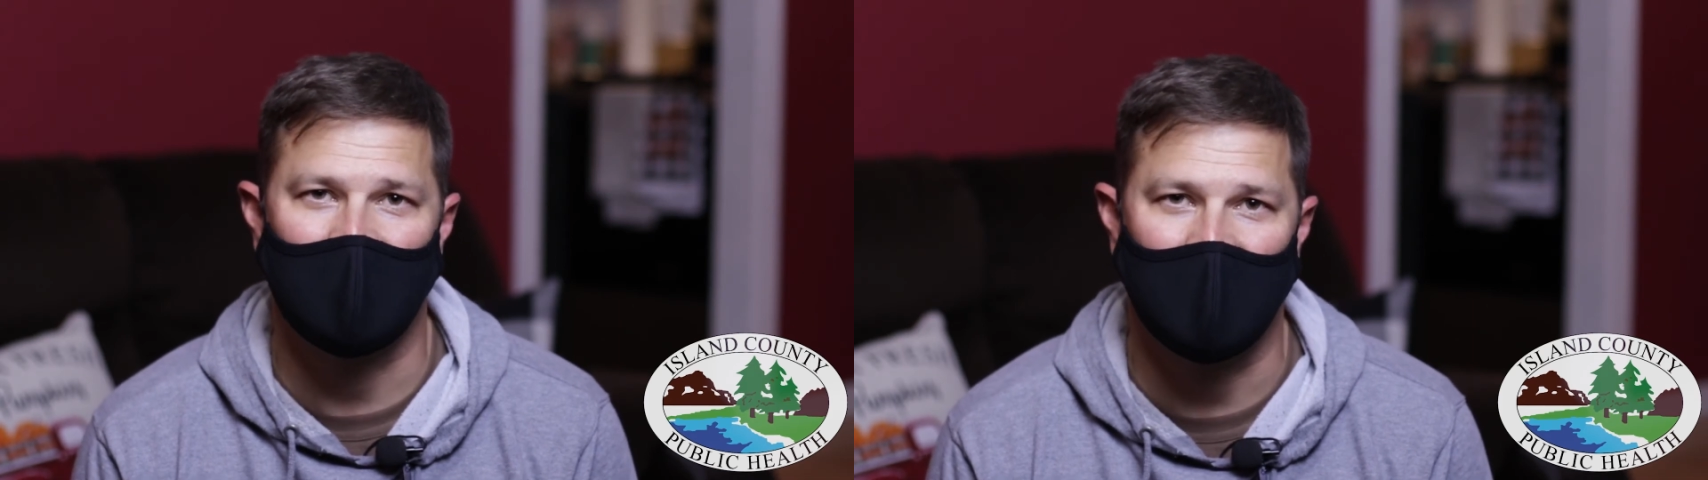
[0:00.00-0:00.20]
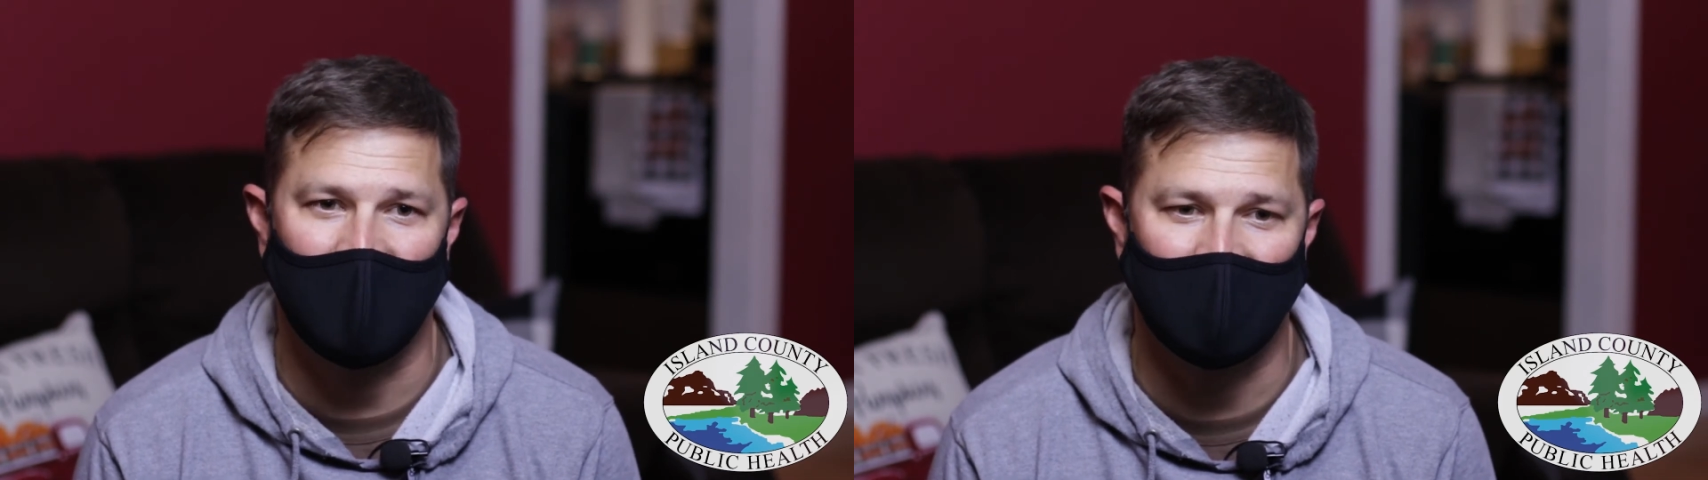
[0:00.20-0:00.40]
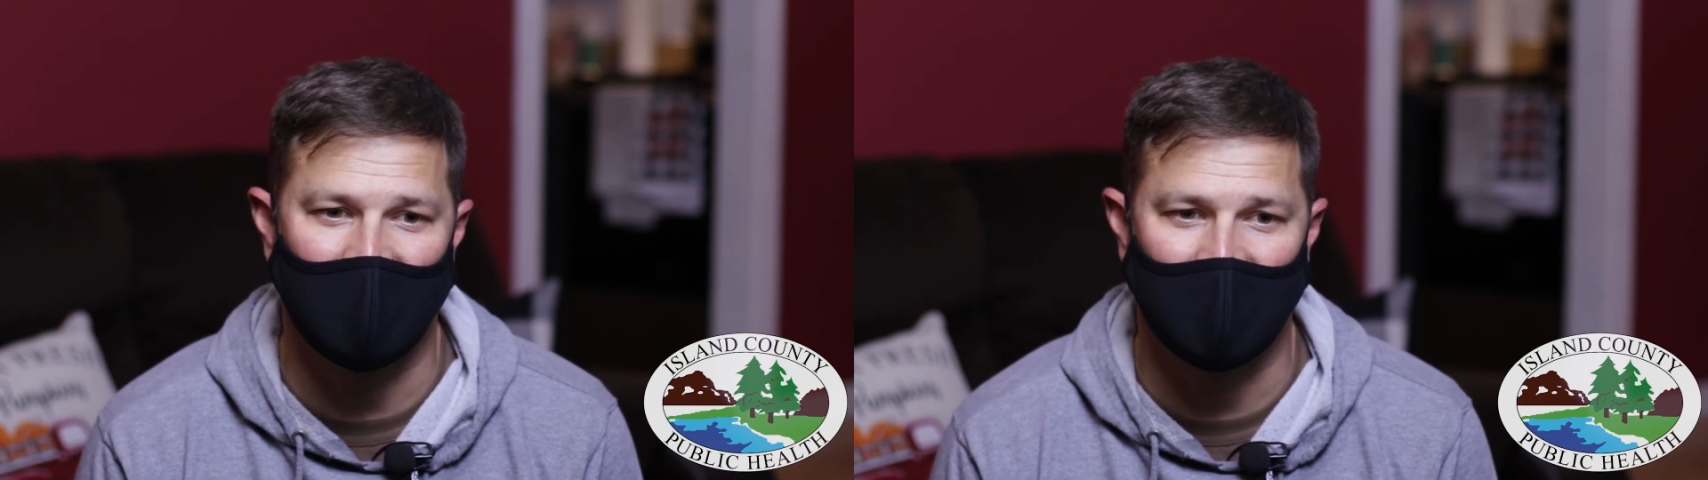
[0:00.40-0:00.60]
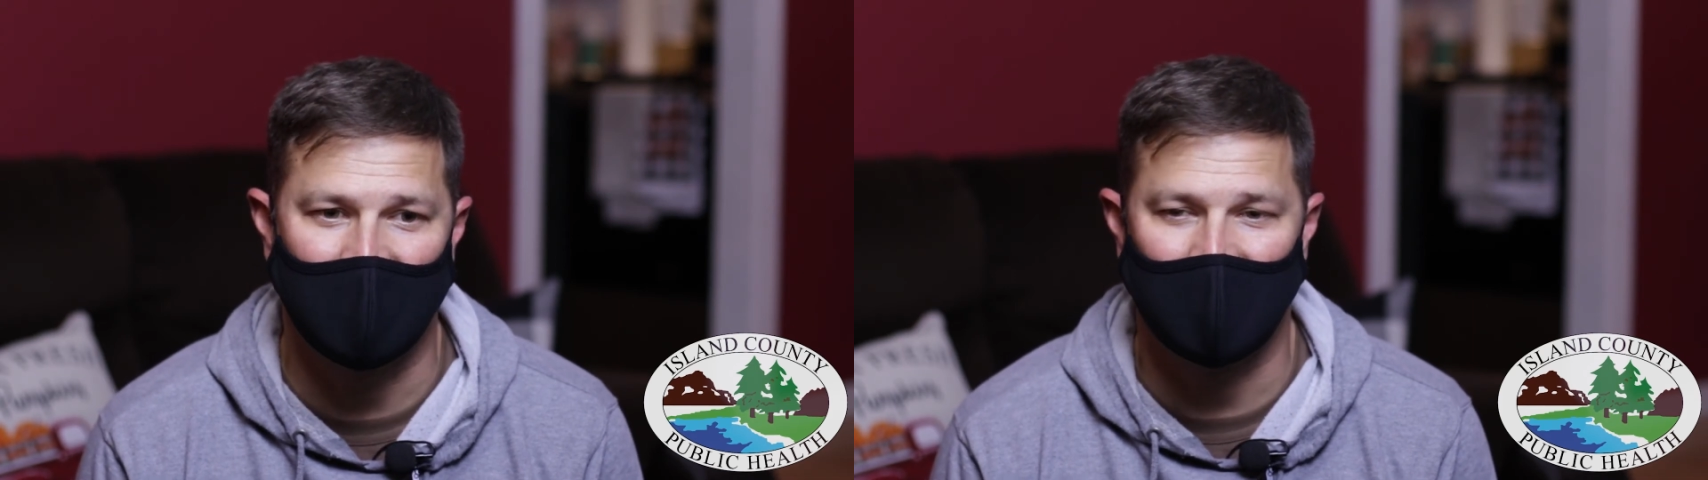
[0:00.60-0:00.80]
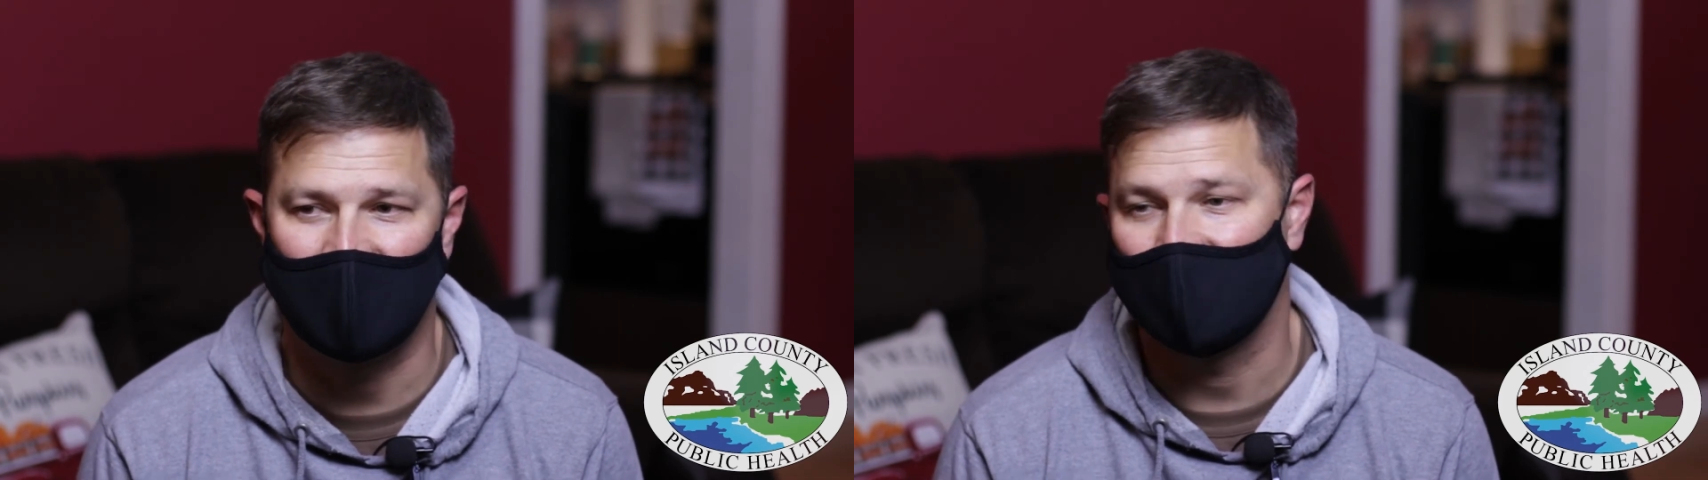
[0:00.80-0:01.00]
and
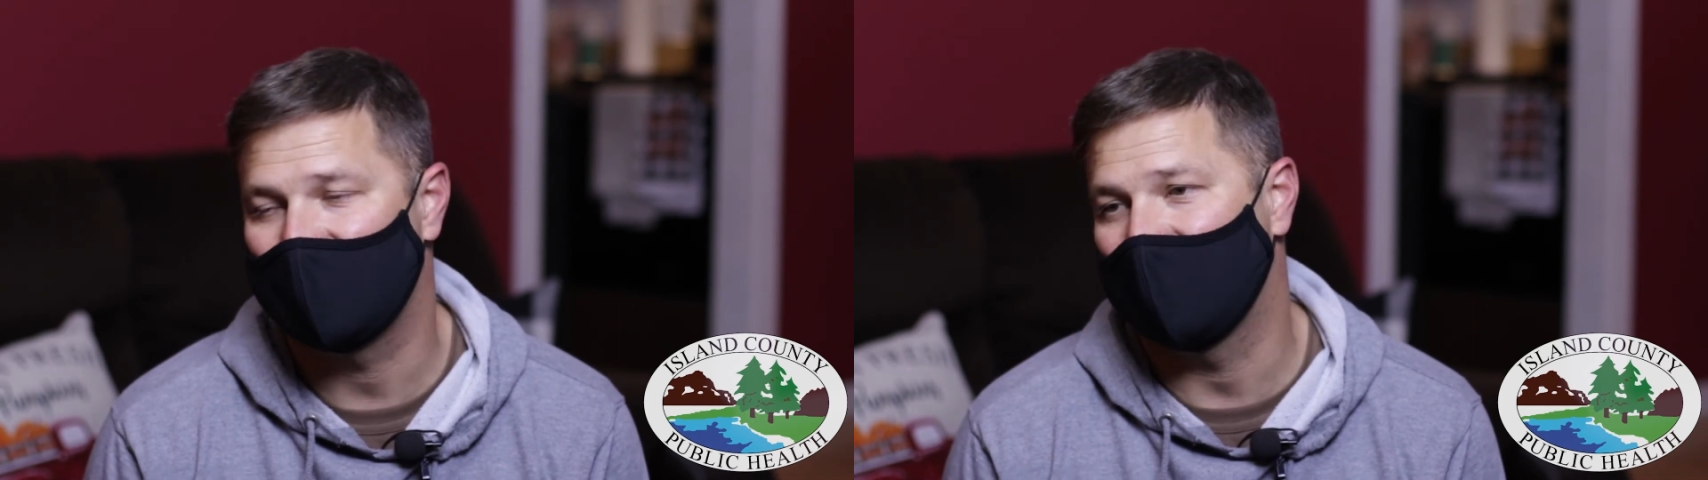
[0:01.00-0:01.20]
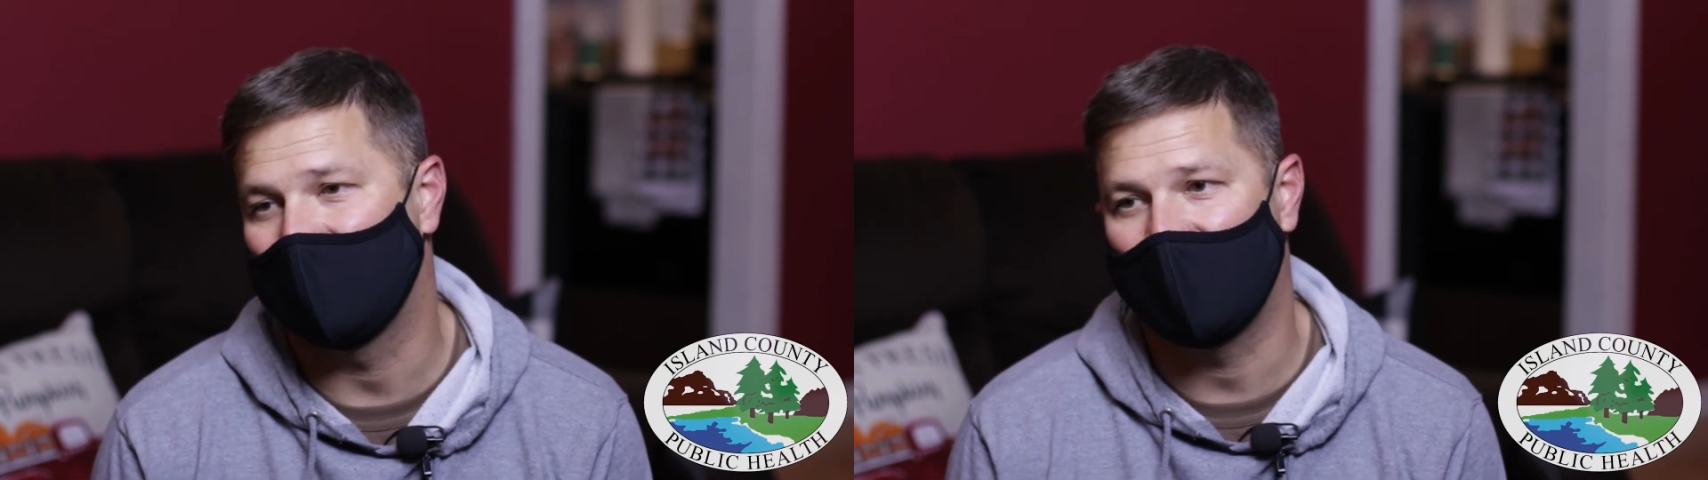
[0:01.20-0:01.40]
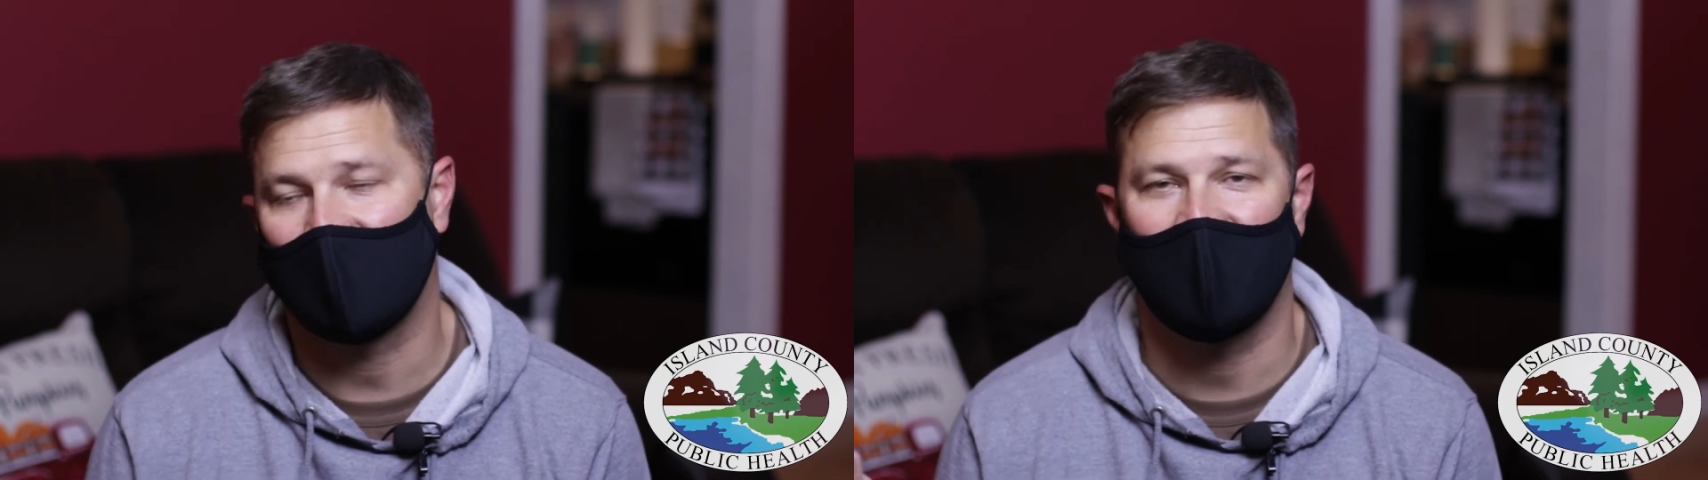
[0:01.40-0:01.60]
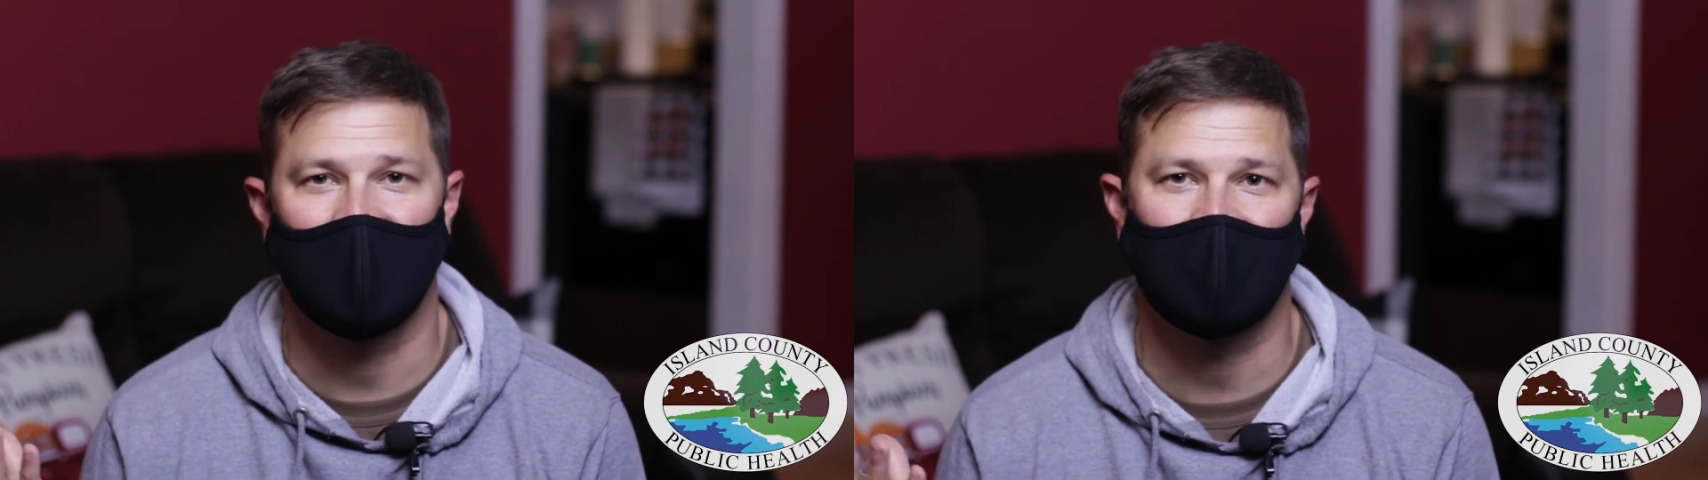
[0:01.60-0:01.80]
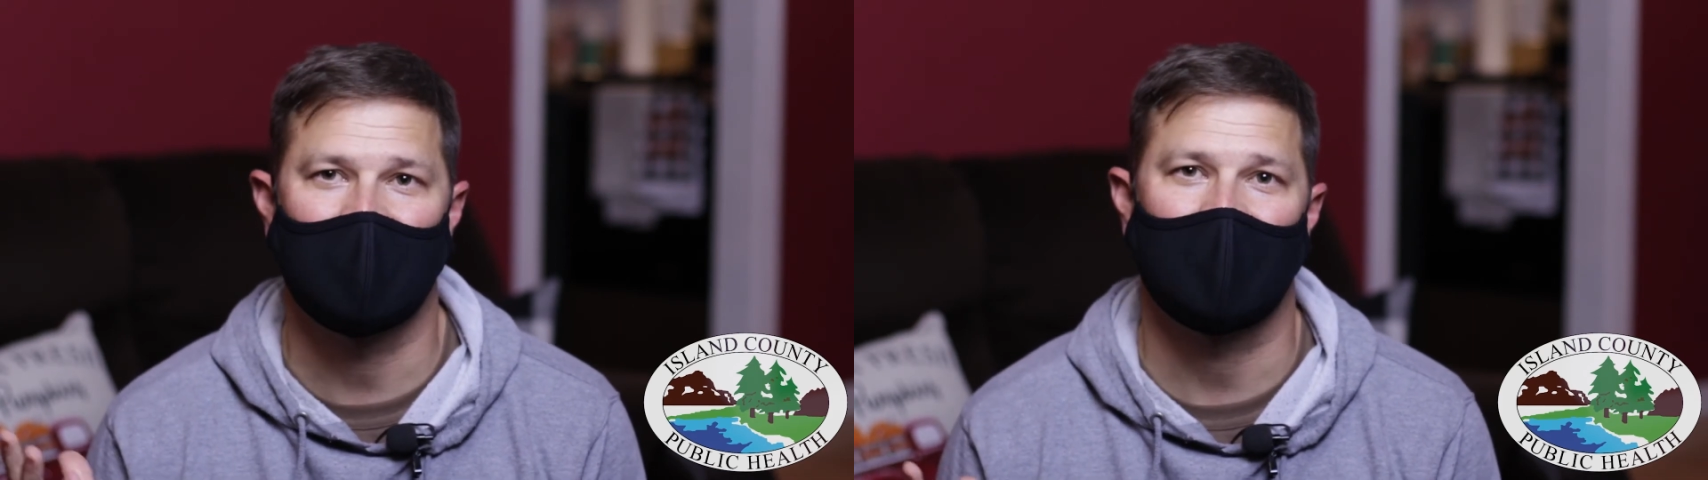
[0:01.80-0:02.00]
then consider our
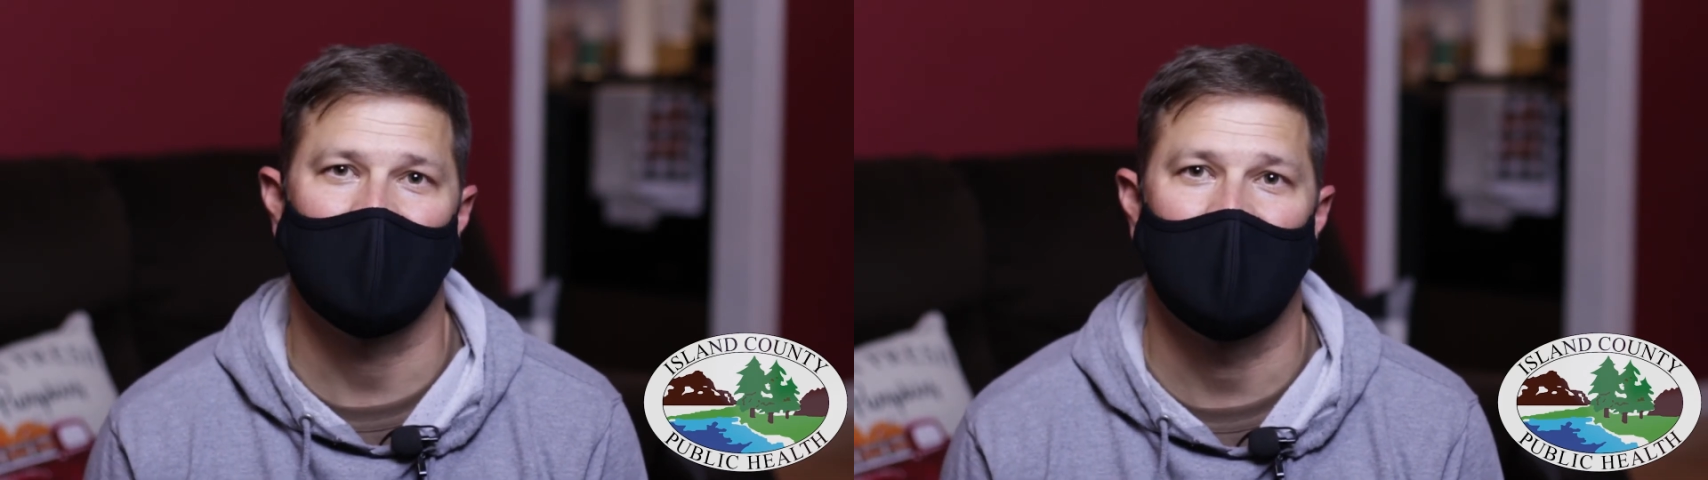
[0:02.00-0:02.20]
case